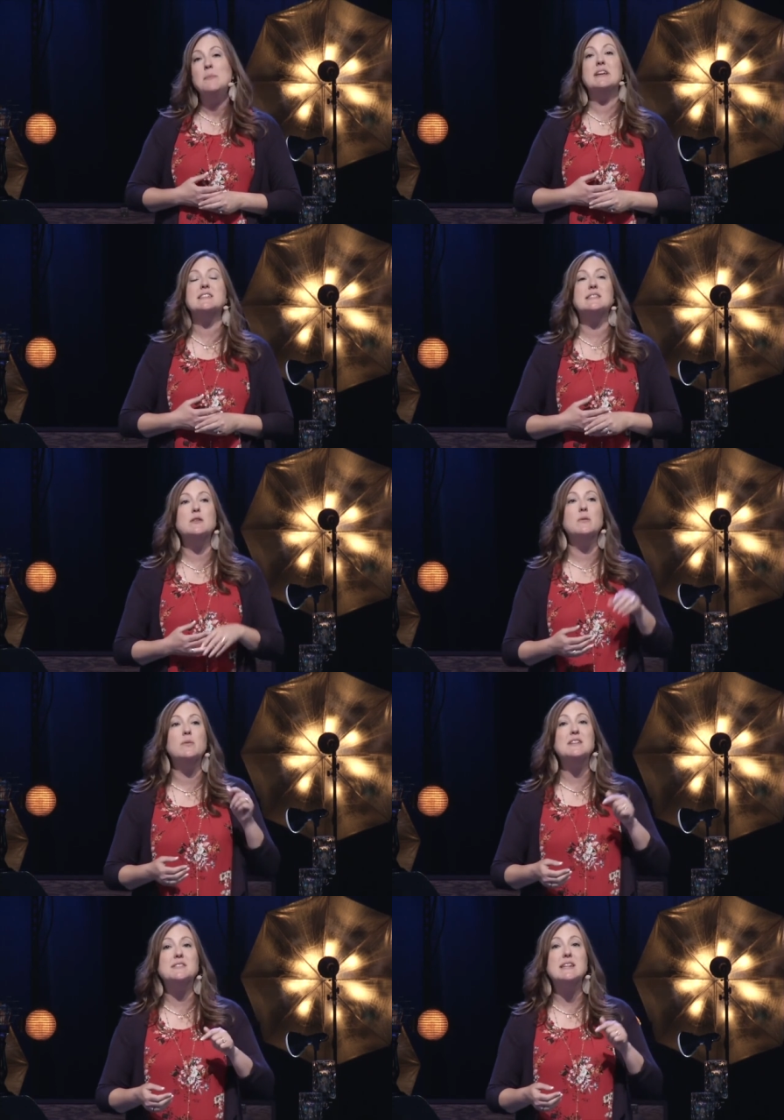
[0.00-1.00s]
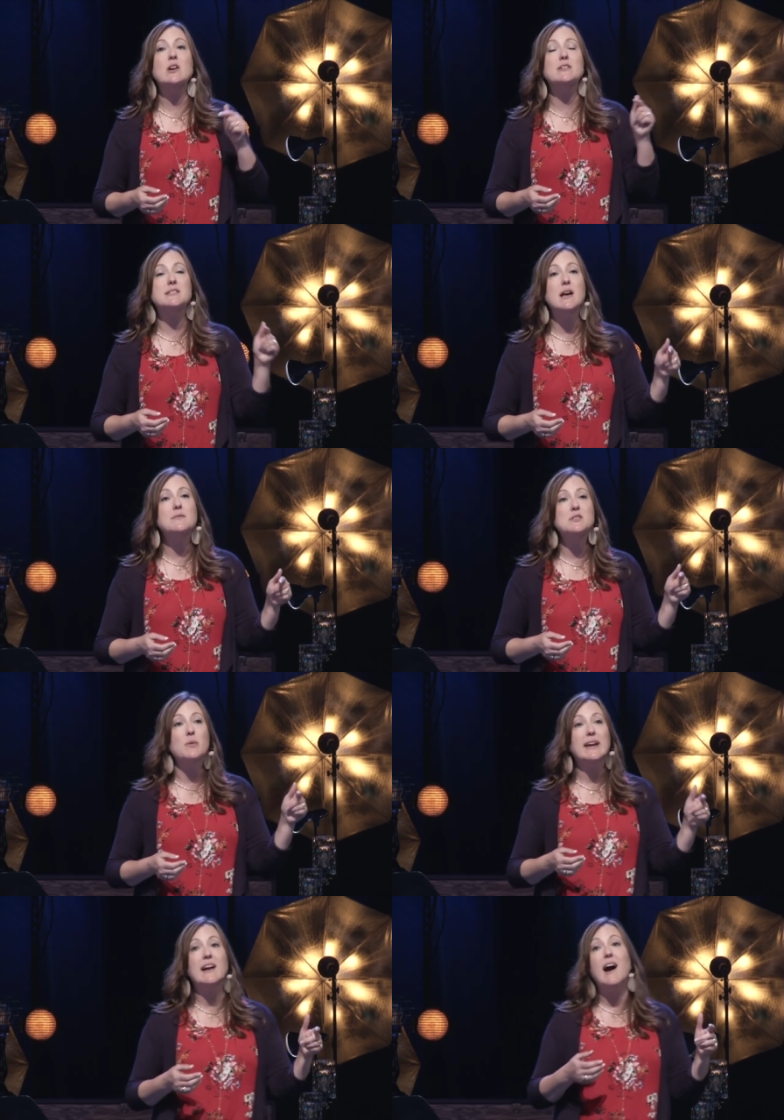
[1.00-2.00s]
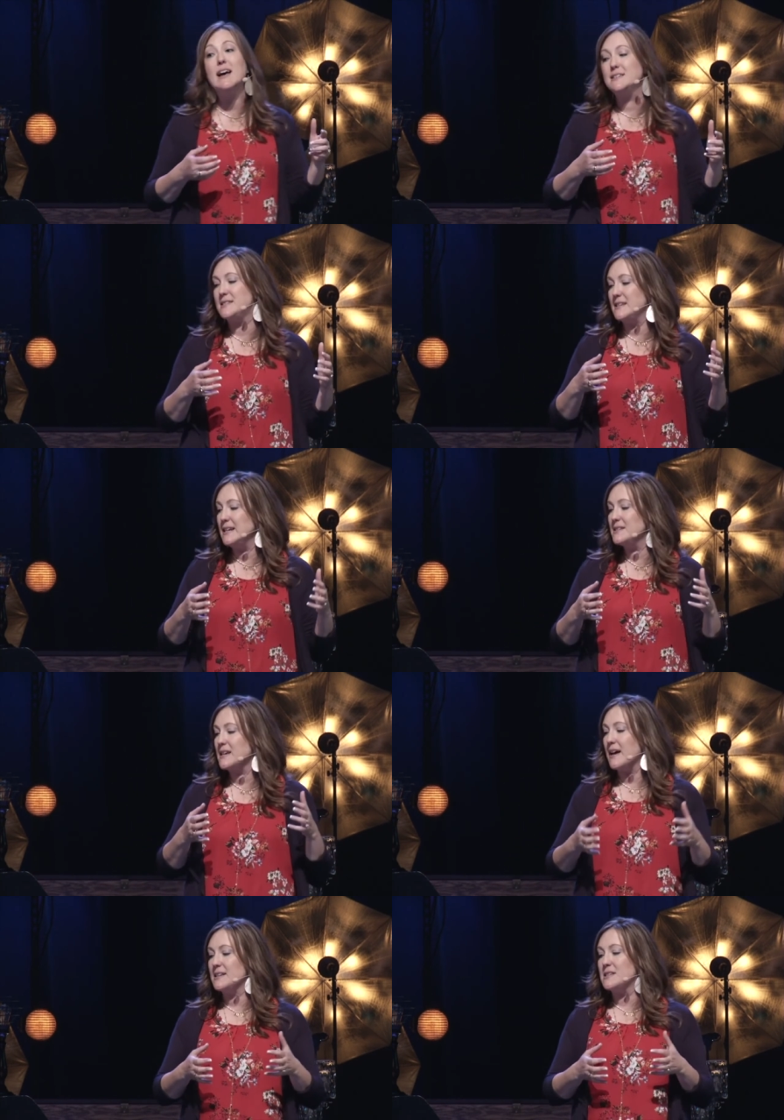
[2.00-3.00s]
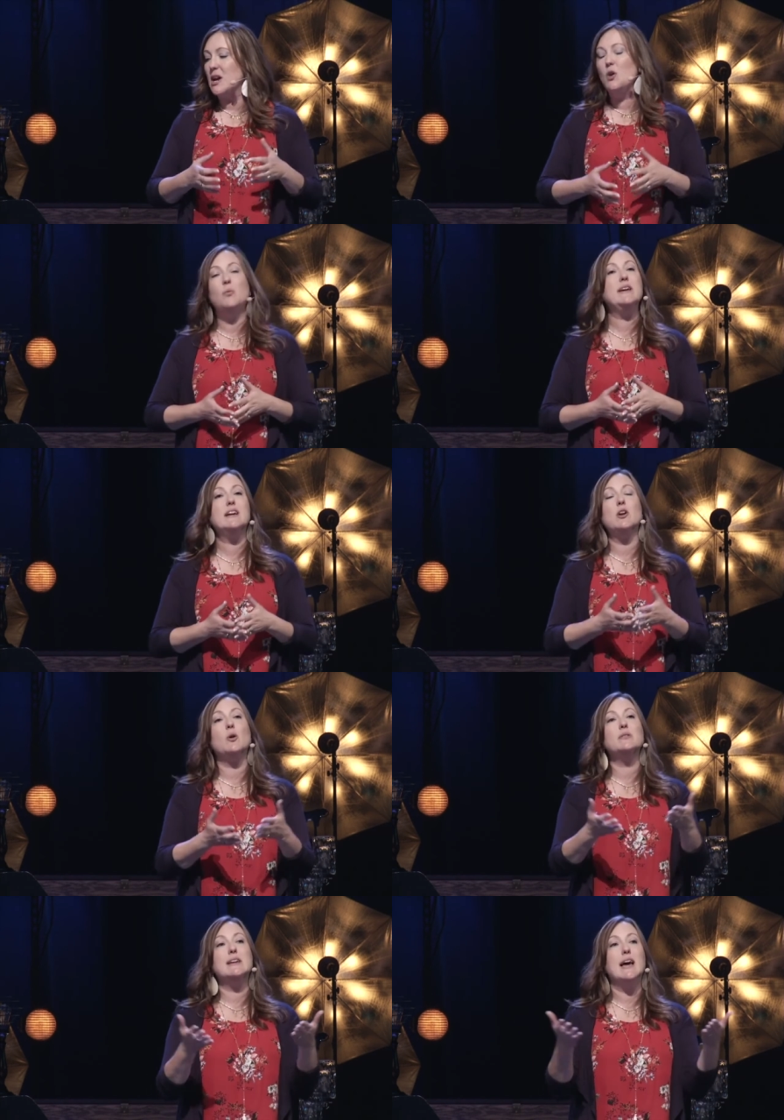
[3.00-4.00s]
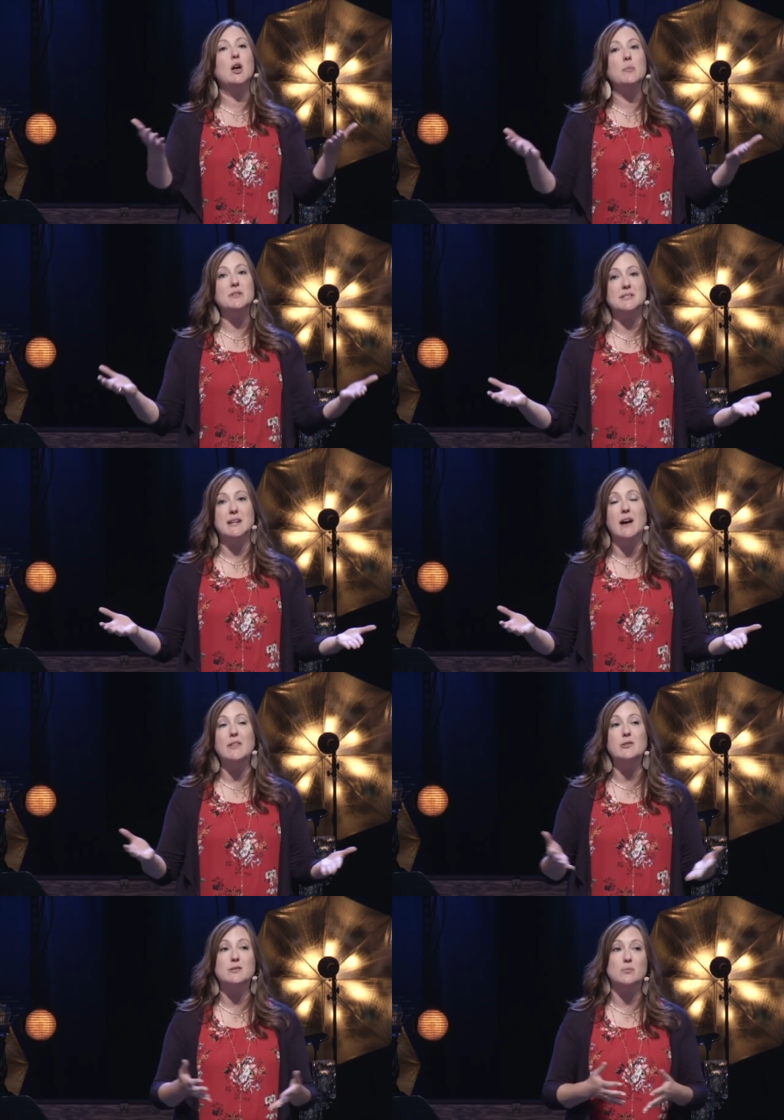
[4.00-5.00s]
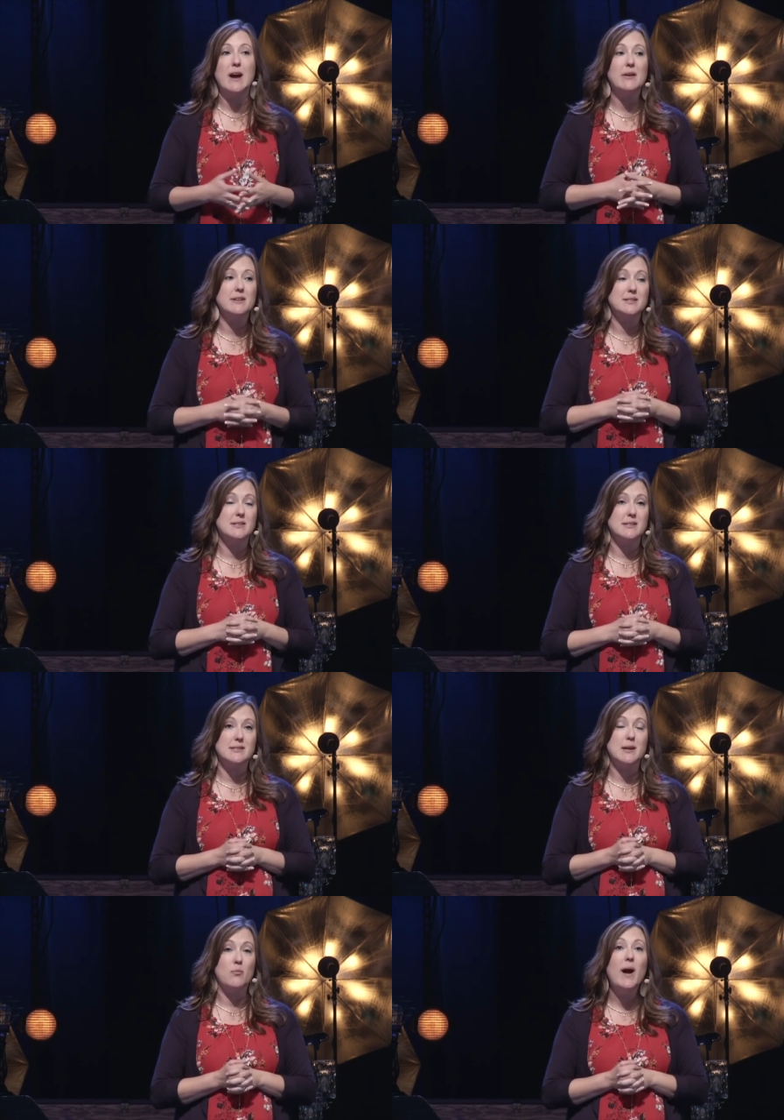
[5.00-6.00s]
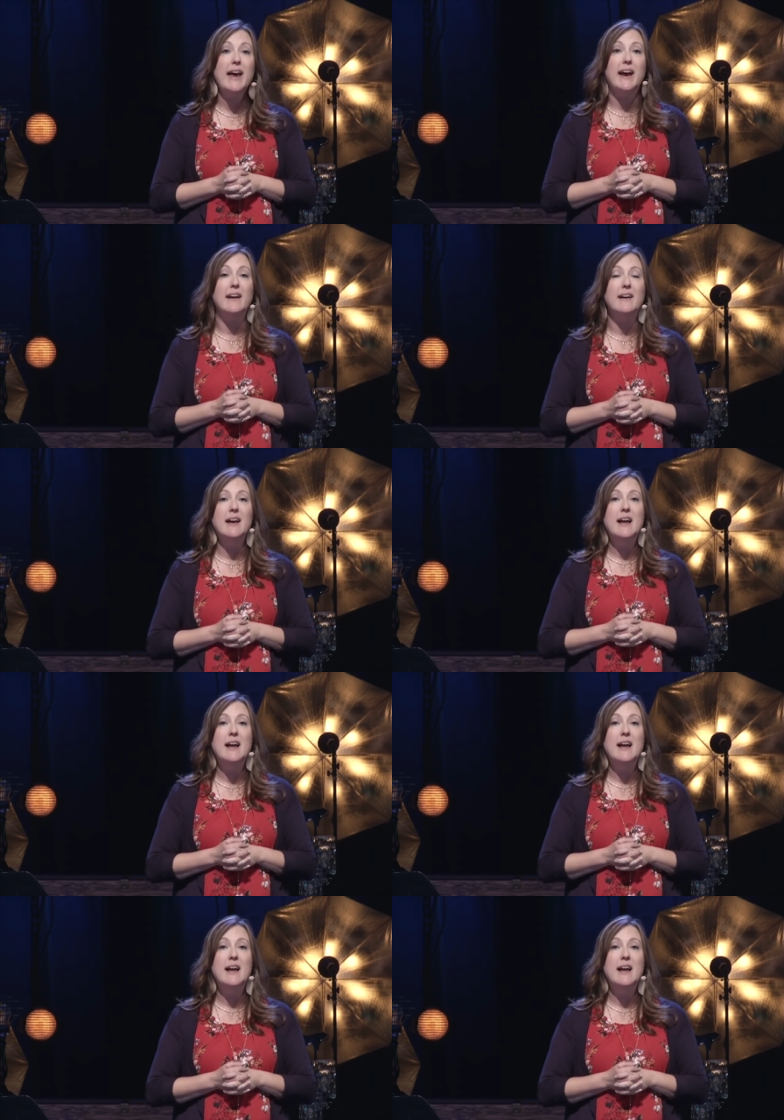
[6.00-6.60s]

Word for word: Because, see, when we see ourselves the way God sees us, we can only help but see others around us in the same way.